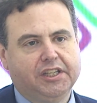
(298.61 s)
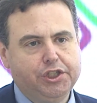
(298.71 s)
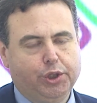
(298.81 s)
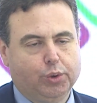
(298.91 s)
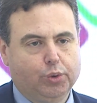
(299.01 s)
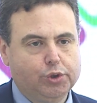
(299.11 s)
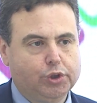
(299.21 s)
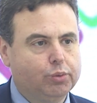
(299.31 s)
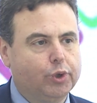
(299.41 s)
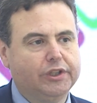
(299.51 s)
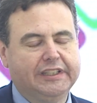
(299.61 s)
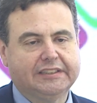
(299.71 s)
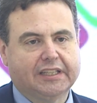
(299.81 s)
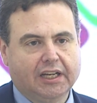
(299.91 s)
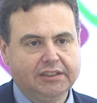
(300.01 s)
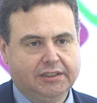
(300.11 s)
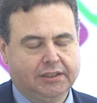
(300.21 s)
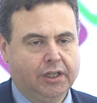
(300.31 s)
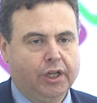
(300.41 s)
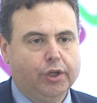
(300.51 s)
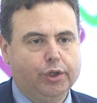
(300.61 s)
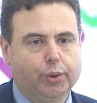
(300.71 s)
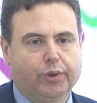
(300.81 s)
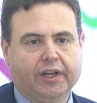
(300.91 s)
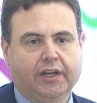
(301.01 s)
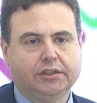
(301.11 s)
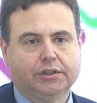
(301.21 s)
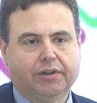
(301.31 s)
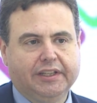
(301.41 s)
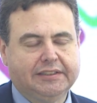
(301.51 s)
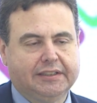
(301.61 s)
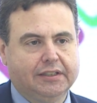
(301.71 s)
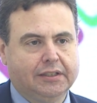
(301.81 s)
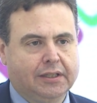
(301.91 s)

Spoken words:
issues were discussed during the recent